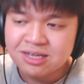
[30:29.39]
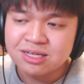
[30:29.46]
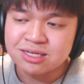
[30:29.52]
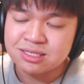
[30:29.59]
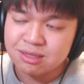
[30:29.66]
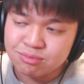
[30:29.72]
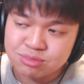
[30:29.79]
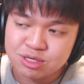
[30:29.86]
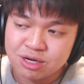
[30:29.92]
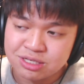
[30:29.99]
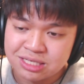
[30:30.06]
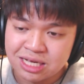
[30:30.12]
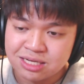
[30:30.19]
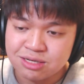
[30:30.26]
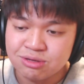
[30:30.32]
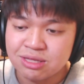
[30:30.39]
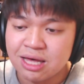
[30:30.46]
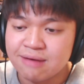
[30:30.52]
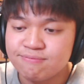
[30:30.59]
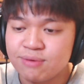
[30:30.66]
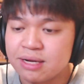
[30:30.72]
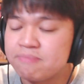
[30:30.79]
There's some songs that do
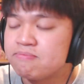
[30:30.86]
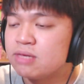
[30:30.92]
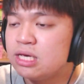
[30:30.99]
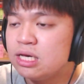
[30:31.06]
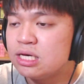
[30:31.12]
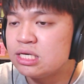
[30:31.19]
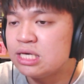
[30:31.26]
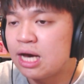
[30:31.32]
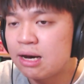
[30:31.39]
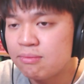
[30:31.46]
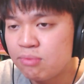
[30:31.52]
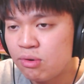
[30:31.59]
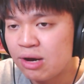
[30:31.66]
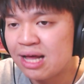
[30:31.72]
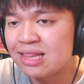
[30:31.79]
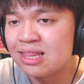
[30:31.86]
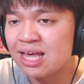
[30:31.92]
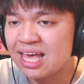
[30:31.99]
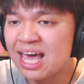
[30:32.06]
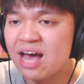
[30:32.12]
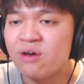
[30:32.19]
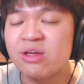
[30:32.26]
that, but Young Boy, I
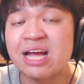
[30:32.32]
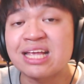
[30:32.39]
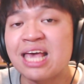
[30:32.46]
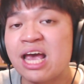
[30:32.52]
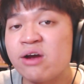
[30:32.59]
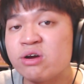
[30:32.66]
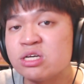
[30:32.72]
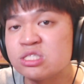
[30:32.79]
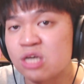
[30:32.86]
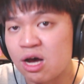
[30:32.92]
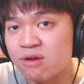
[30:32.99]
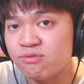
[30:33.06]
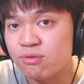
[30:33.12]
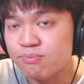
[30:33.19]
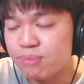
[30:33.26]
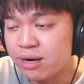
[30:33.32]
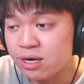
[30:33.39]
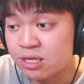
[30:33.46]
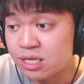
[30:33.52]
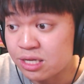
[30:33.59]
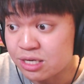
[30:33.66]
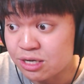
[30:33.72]
like how that carries on from
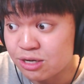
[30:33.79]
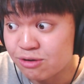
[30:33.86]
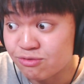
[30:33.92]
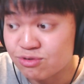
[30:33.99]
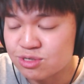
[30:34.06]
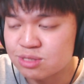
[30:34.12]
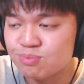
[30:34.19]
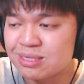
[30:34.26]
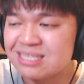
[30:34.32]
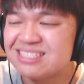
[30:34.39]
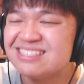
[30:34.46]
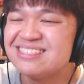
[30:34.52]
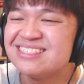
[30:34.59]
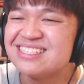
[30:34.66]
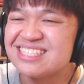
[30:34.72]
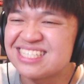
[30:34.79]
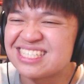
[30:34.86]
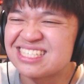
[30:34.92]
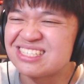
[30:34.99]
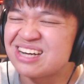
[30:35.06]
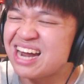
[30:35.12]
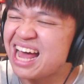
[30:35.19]
Parallel Universe, but, you
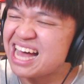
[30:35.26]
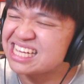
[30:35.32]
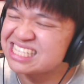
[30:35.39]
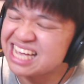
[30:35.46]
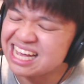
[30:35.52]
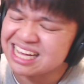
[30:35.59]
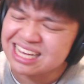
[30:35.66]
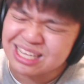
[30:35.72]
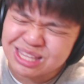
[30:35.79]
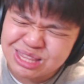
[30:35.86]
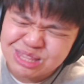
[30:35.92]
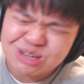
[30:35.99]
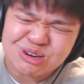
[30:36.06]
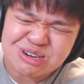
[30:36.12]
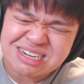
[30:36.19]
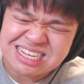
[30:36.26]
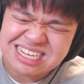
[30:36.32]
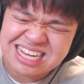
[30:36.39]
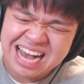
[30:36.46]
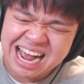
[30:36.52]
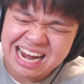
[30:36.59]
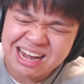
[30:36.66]
know, it has that cathartic
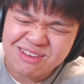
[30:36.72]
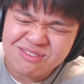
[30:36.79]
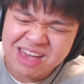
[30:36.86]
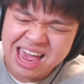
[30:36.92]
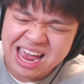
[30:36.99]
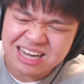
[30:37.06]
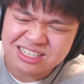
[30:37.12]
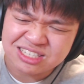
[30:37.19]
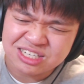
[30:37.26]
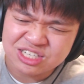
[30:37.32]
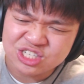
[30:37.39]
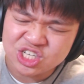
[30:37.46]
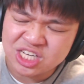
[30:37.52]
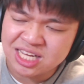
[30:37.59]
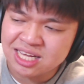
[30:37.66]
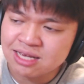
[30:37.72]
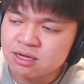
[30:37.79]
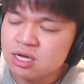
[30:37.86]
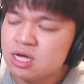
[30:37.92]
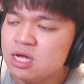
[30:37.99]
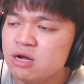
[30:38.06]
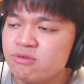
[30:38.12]
kind of energy
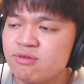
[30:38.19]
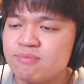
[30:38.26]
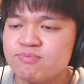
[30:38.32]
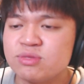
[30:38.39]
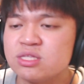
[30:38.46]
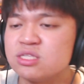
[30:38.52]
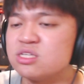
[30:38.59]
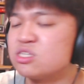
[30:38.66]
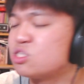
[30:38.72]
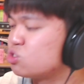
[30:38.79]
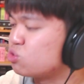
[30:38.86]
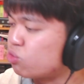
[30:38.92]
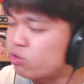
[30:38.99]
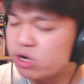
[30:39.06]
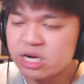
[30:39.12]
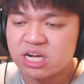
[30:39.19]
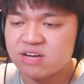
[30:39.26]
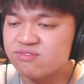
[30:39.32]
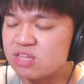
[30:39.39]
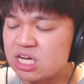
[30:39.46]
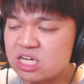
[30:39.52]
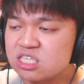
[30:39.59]
from the distorting
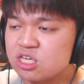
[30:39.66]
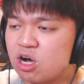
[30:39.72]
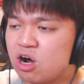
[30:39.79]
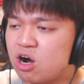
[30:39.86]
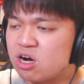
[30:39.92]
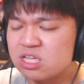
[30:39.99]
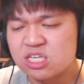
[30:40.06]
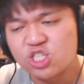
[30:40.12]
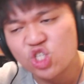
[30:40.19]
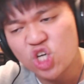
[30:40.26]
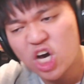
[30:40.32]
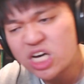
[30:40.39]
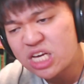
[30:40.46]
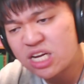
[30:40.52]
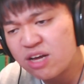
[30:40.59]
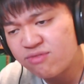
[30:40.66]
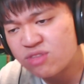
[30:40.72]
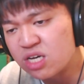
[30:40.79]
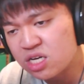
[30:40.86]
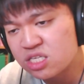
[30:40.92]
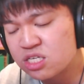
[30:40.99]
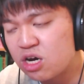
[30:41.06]
of the guitar, the chugging of the
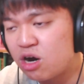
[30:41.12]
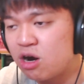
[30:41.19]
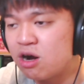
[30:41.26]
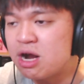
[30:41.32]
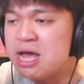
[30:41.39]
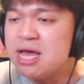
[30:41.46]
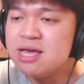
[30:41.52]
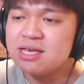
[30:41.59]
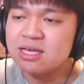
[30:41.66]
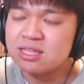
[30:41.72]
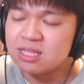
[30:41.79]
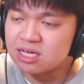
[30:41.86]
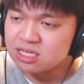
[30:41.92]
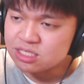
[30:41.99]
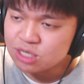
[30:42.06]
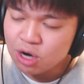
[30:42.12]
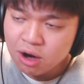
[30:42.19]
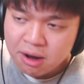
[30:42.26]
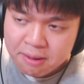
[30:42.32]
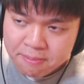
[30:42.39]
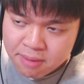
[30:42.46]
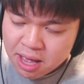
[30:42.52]
guitar, yet the
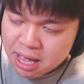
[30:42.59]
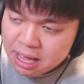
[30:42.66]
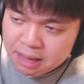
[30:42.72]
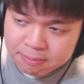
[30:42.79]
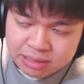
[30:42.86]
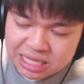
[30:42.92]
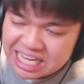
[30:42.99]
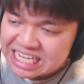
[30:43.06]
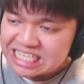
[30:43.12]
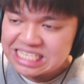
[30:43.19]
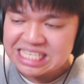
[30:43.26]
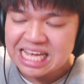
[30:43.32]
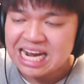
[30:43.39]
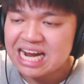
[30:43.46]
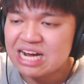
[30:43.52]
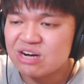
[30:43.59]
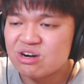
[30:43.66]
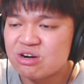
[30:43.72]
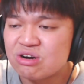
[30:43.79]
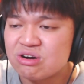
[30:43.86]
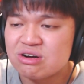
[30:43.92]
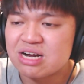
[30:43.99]
guitar plucks that I
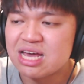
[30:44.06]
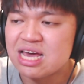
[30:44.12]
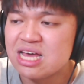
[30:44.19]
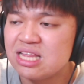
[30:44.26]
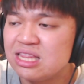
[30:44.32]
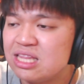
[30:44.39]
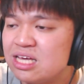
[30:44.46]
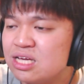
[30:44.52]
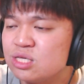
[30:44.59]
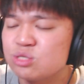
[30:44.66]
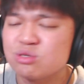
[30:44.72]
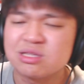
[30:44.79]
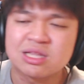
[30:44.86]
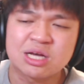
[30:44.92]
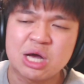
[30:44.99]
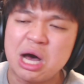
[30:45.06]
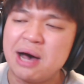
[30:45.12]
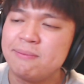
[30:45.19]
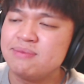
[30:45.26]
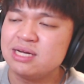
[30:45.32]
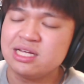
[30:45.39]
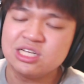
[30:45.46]
heard in this with the
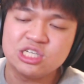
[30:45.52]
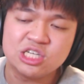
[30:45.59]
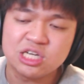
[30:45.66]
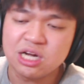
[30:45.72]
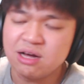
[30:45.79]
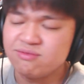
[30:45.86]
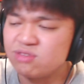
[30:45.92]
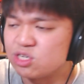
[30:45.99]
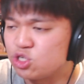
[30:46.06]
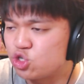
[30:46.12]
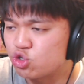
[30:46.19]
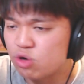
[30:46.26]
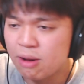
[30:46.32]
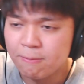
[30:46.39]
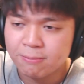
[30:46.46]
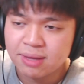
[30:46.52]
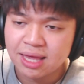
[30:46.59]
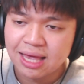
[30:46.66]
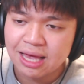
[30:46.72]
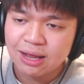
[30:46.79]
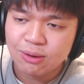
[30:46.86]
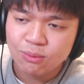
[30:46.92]
combination of the drum
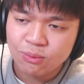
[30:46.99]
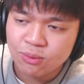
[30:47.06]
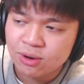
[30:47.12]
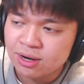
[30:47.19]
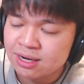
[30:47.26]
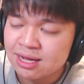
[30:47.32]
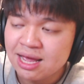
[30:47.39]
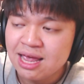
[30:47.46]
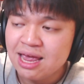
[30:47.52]
kit work.